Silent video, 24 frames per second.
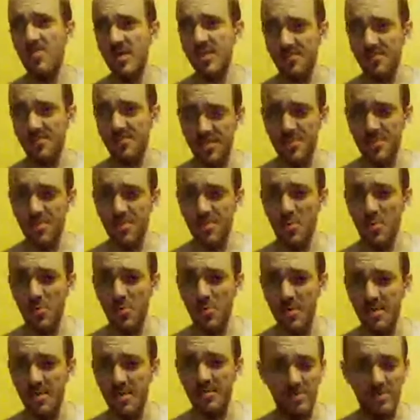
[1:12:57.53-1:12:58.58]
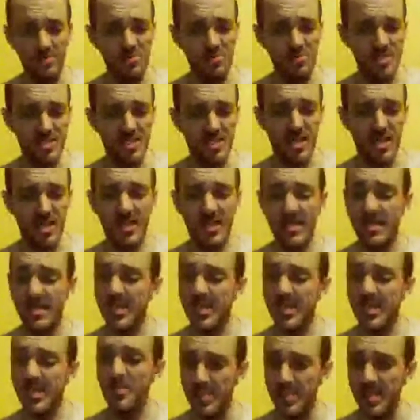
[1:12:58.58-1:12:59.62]
how much of a thorn in Lucian's side
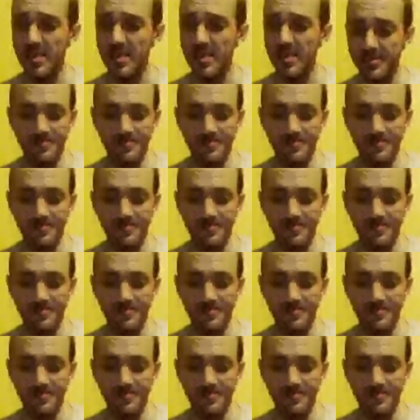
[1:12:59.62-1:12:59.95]
can we be?